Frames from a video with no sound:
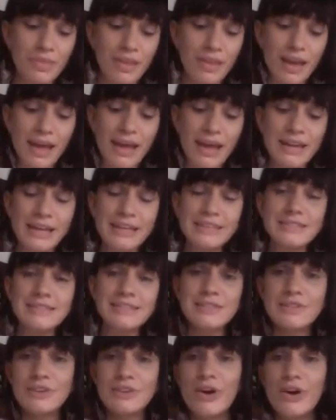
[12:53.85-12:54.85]
And
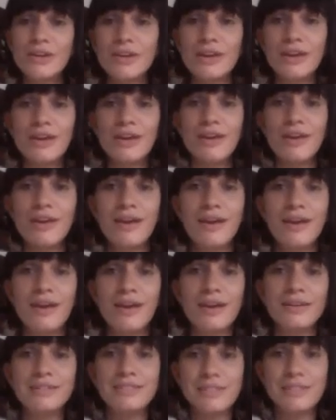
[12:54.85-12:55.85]
it's not
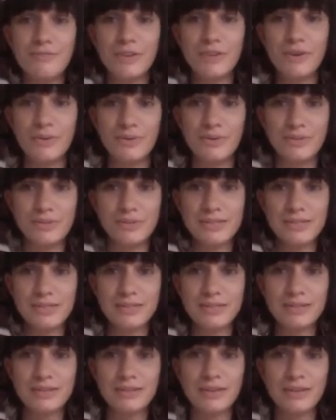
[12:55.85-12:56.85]
difficult.
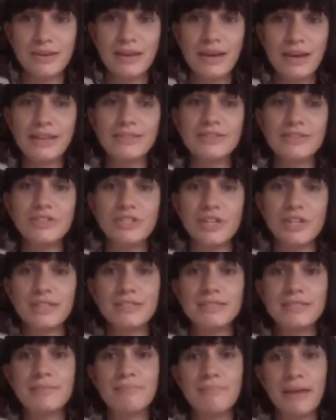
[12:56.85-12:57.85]
It's
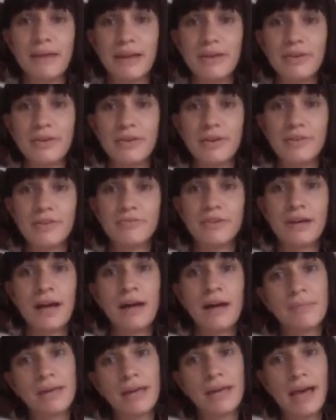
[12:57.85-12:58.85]
just a matter of
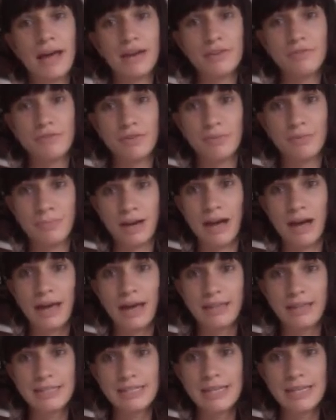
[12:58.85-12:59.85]
coming out of your
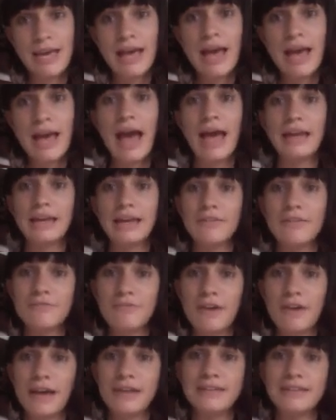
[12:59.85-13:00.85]
mind. And I
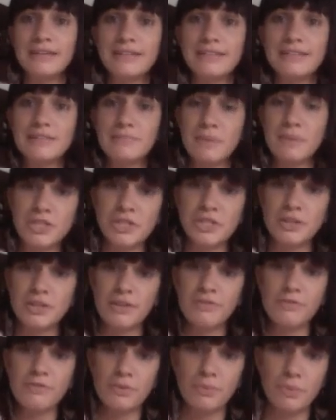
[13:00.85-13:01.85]
find,
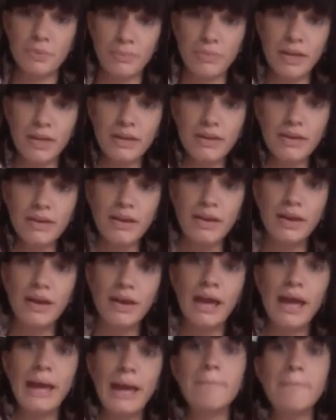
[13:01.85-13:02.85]
especially for women,
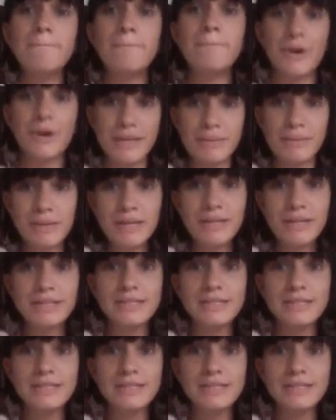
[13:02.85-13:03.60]
embodiment,